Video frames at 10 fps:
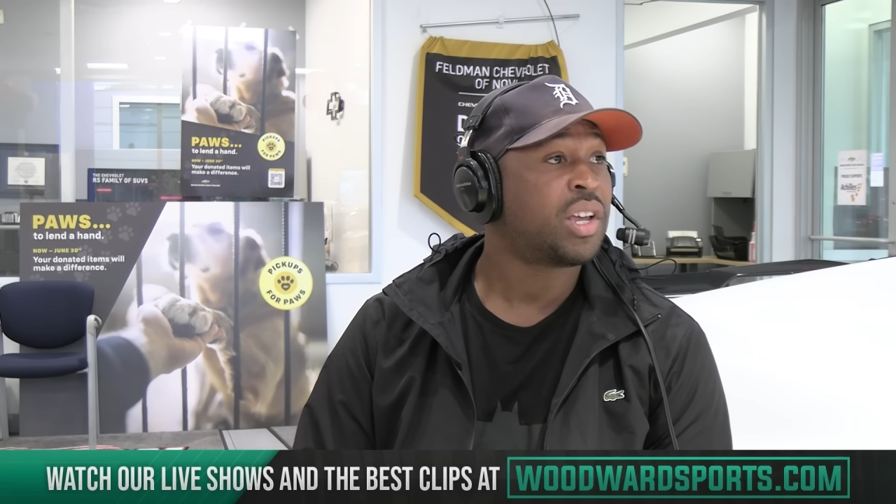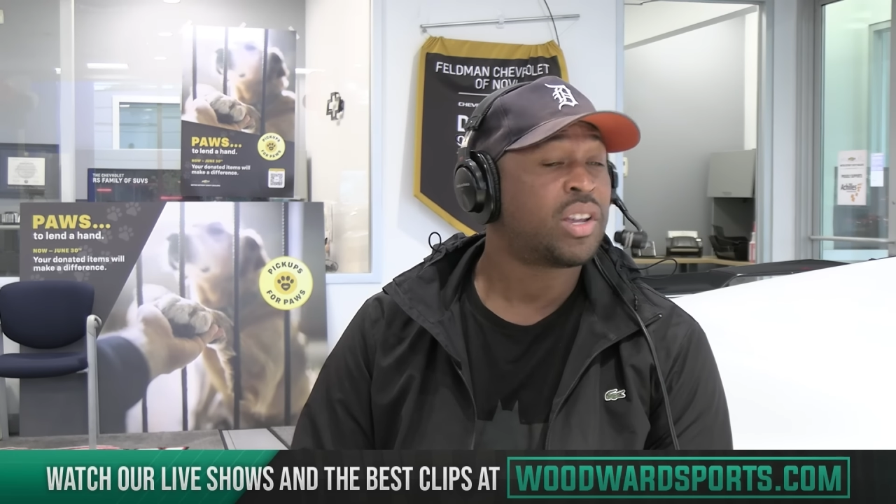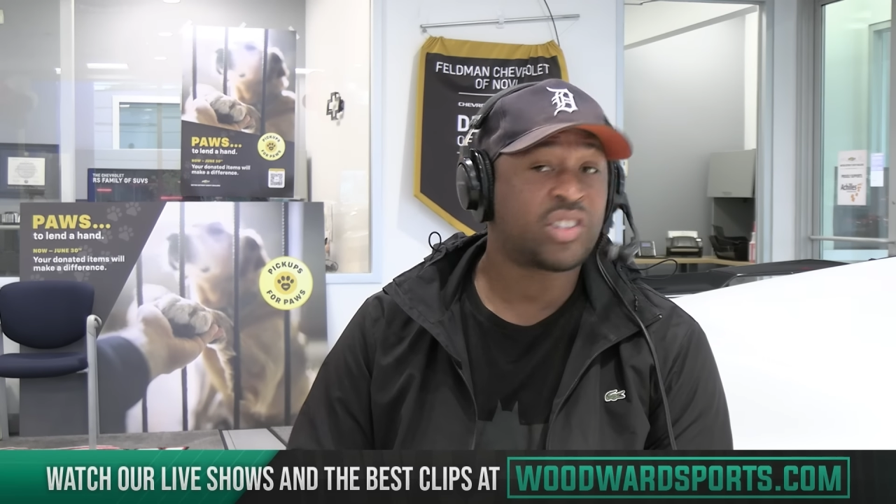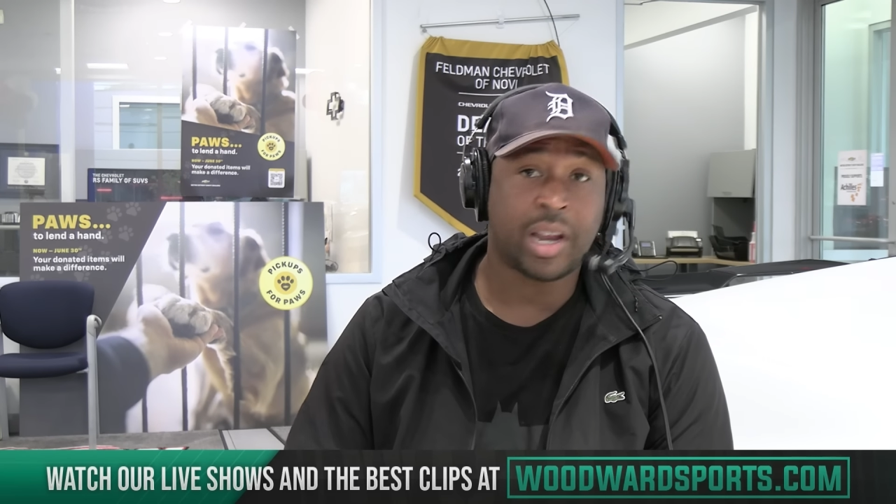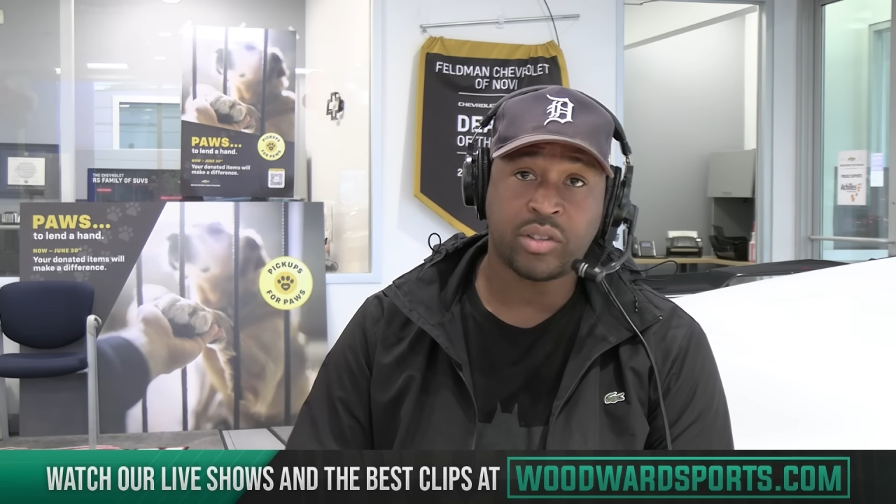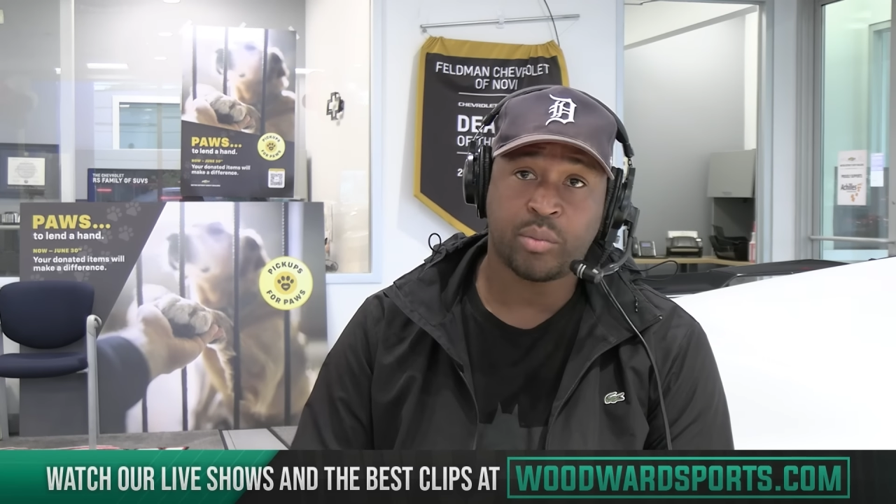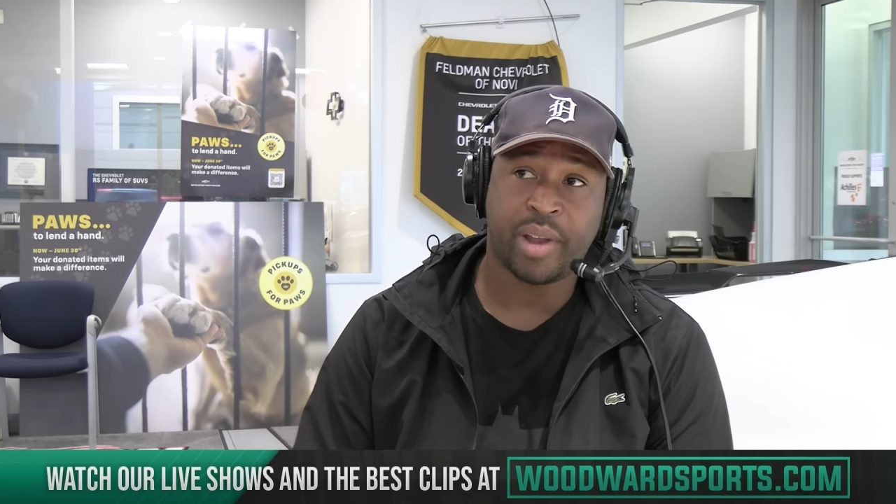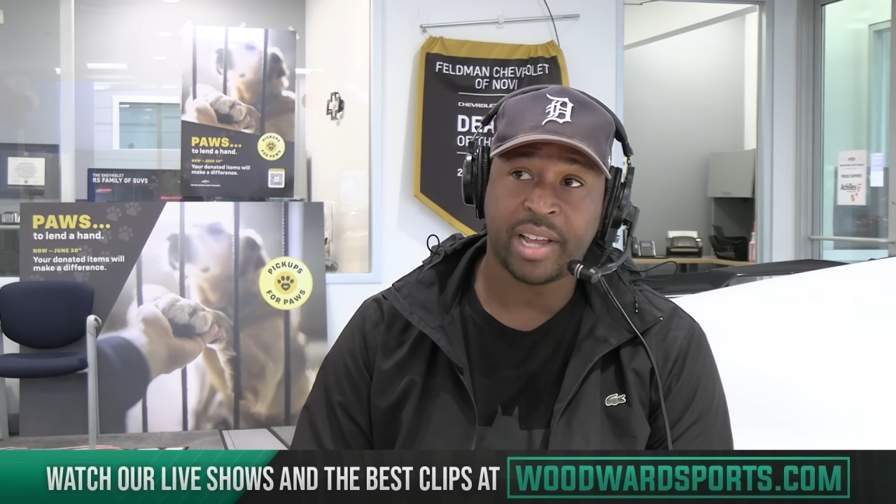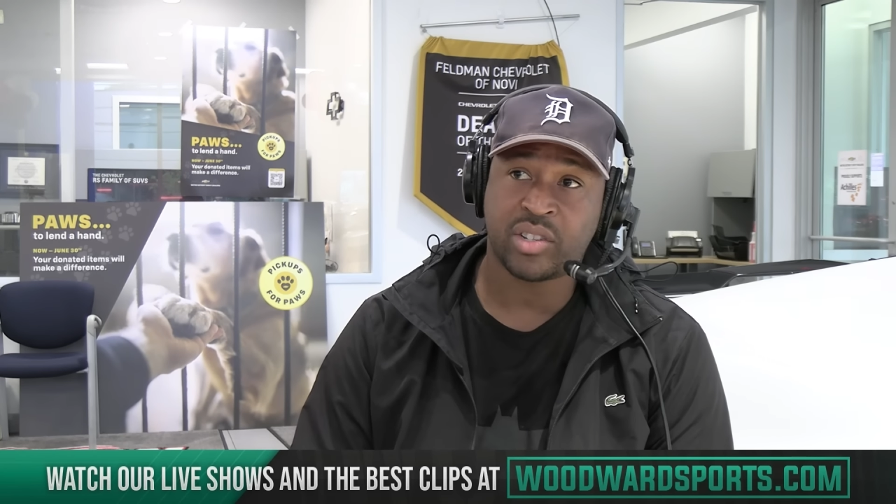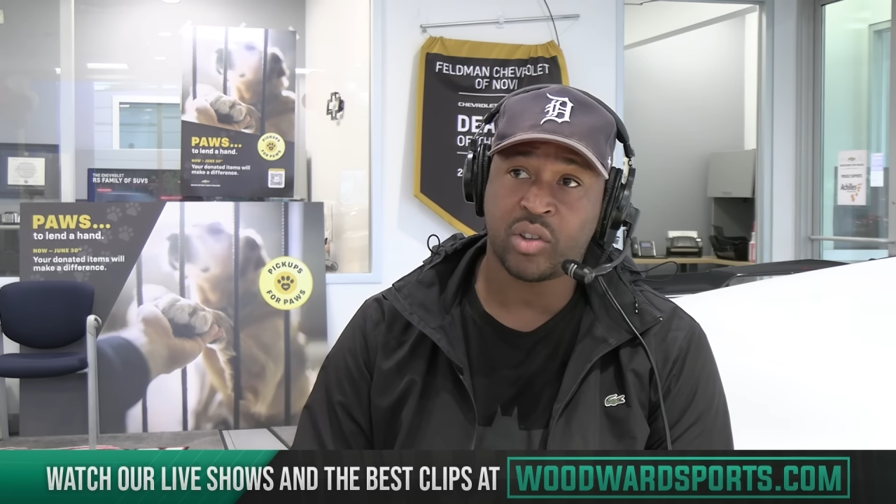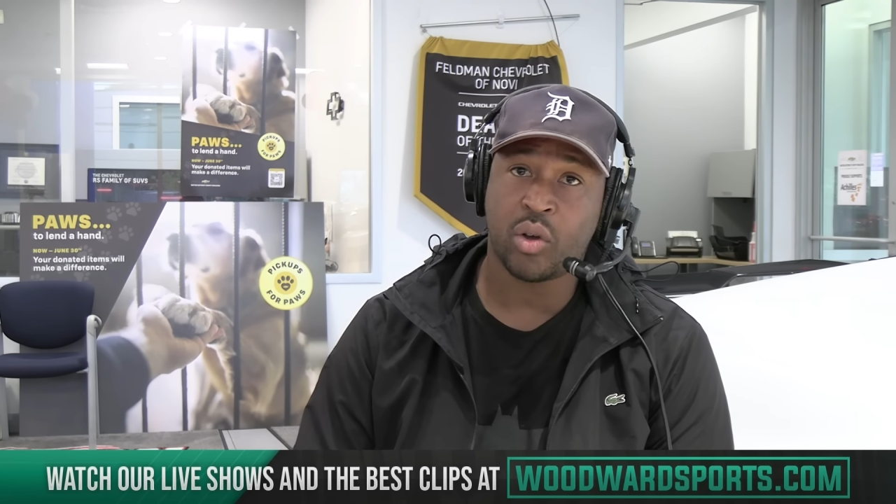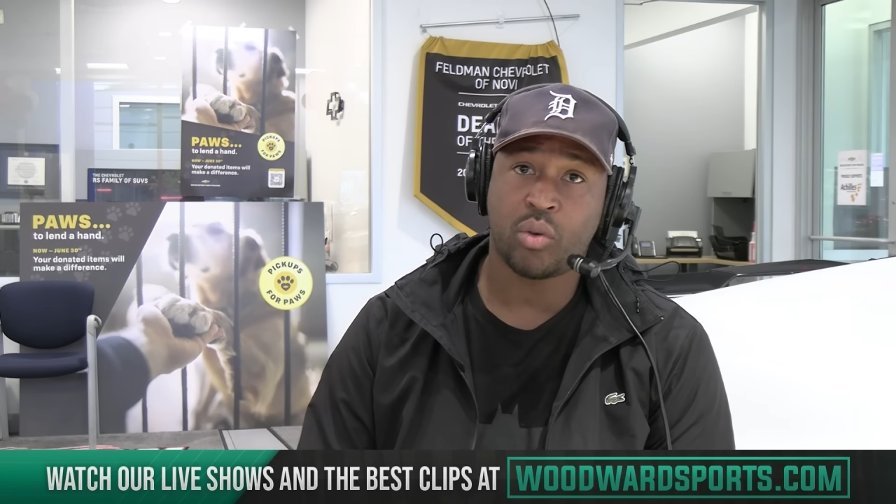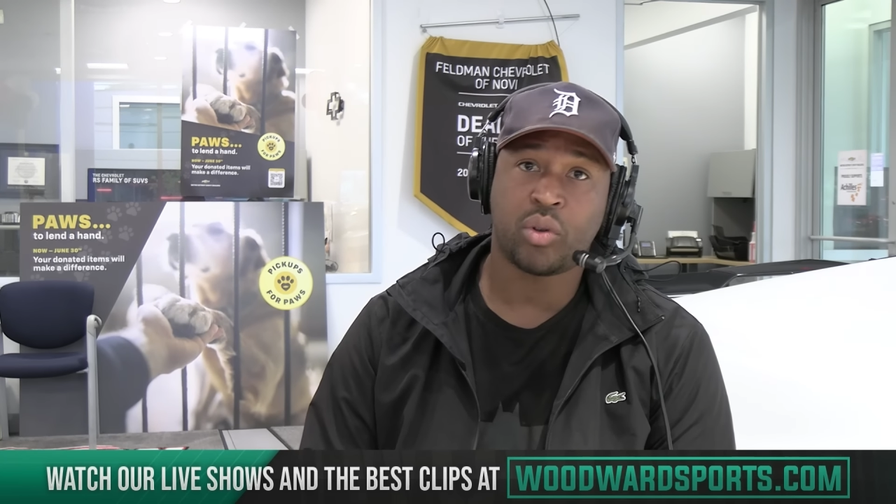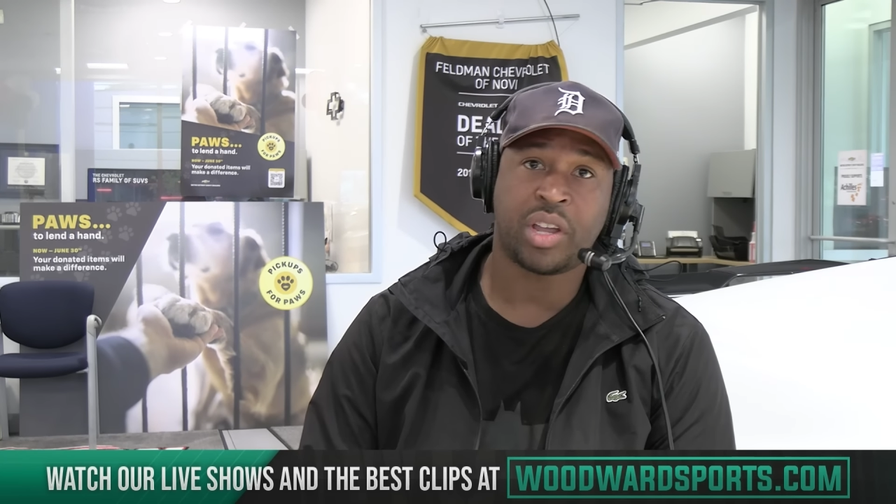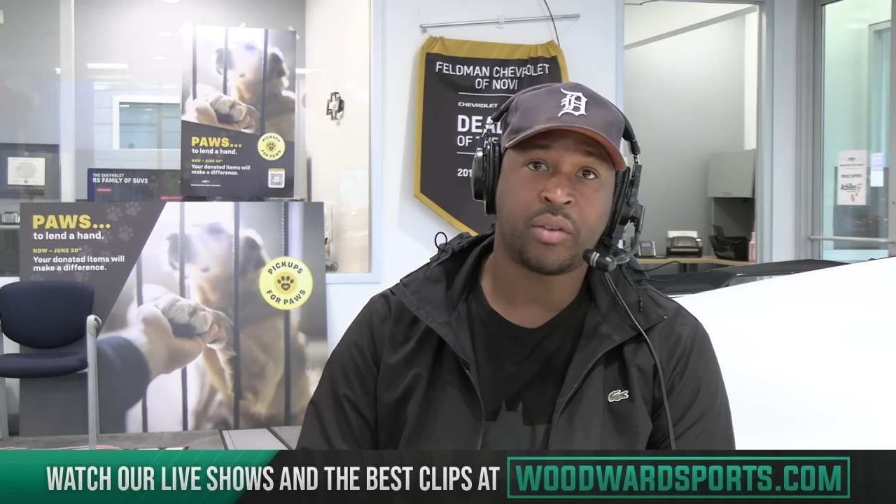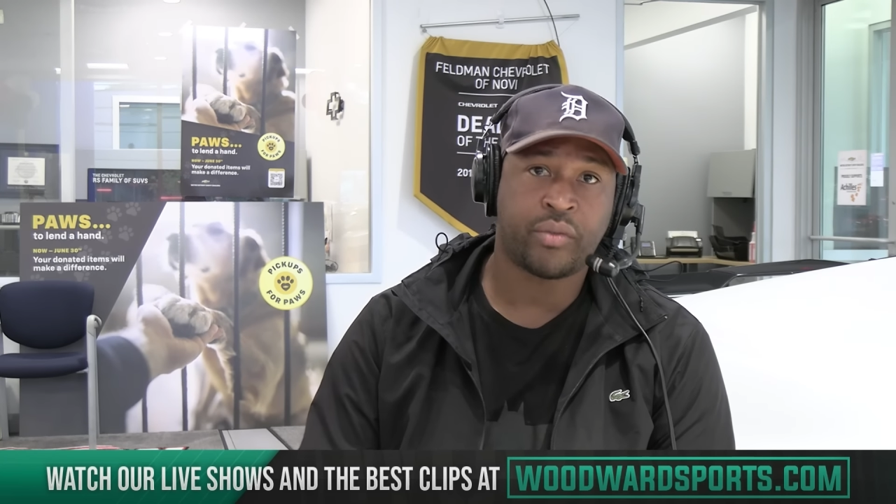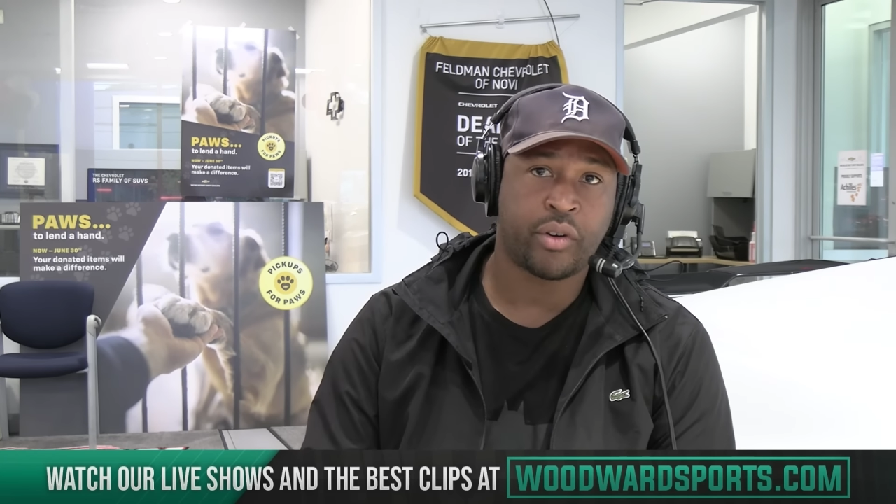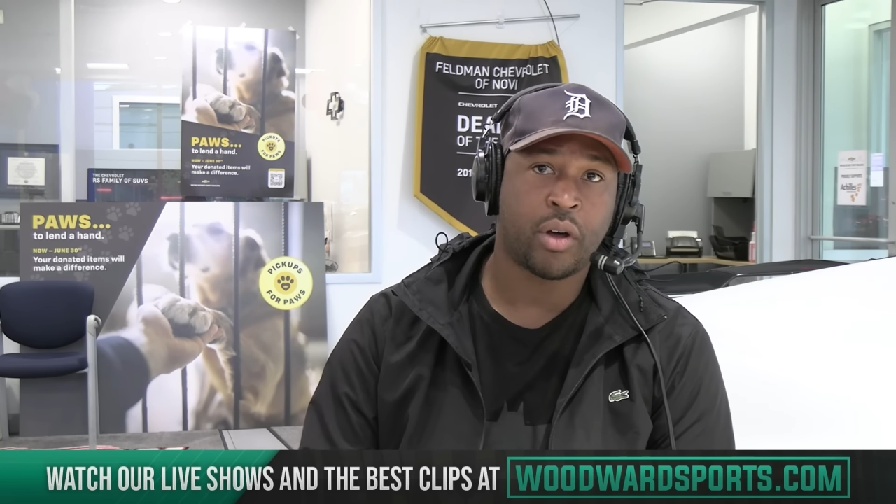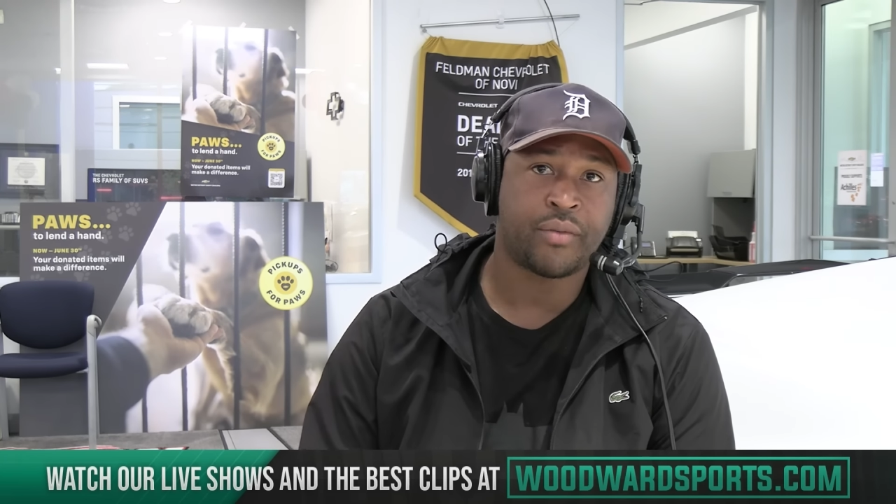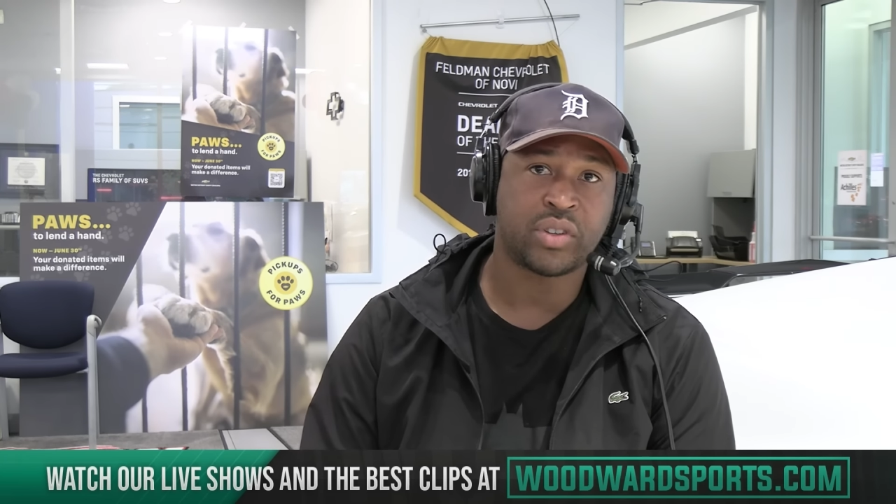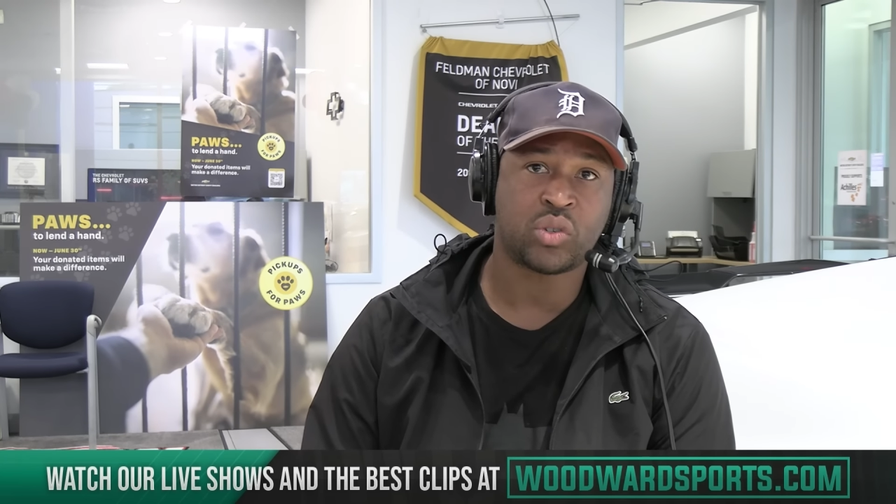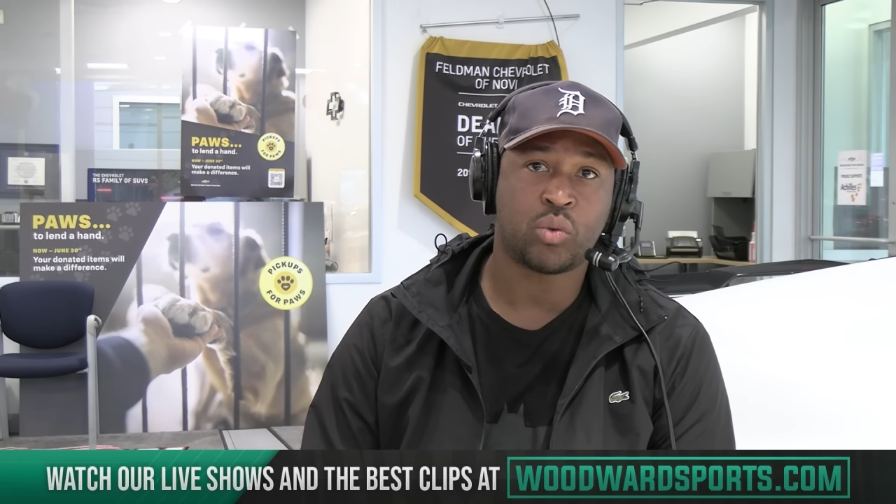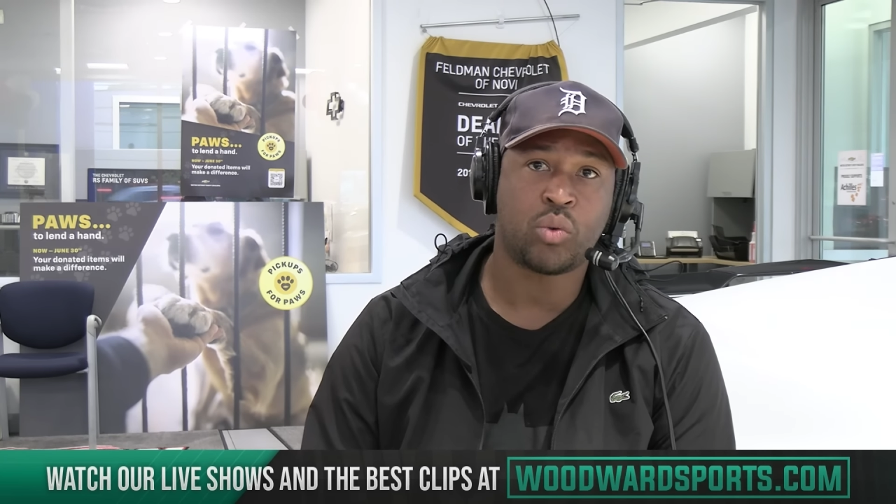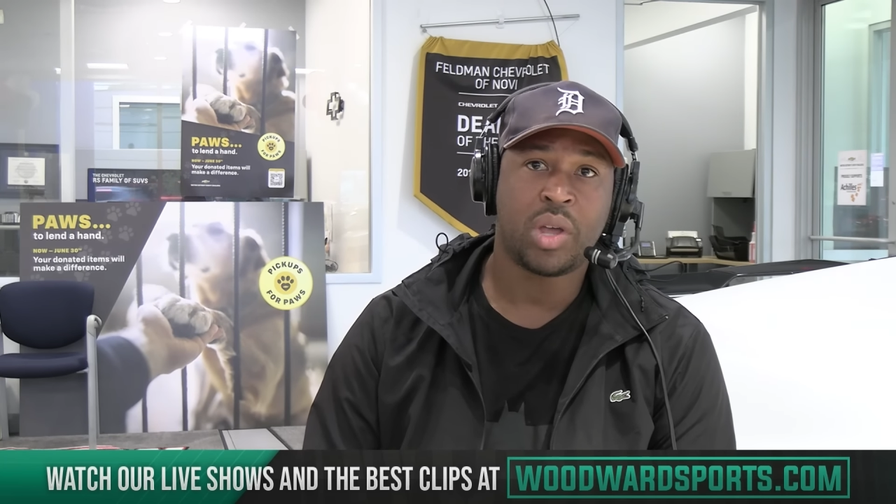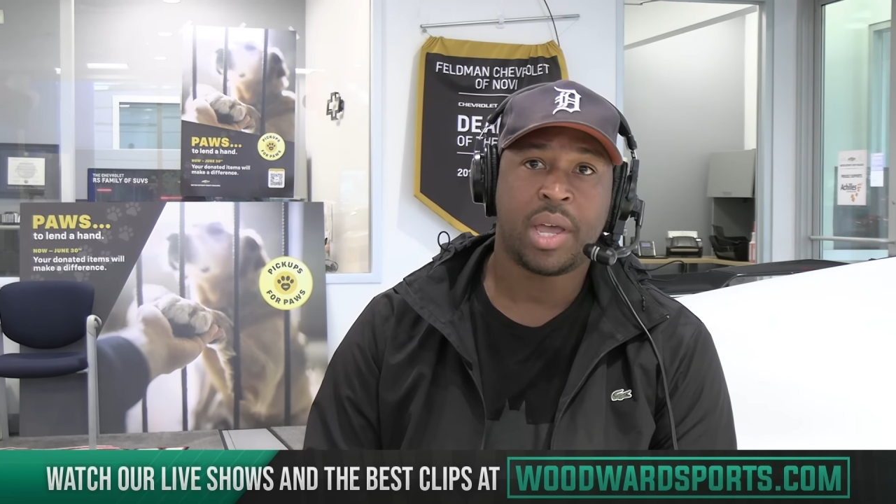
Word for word: Shout out to Blackstone in the front office, who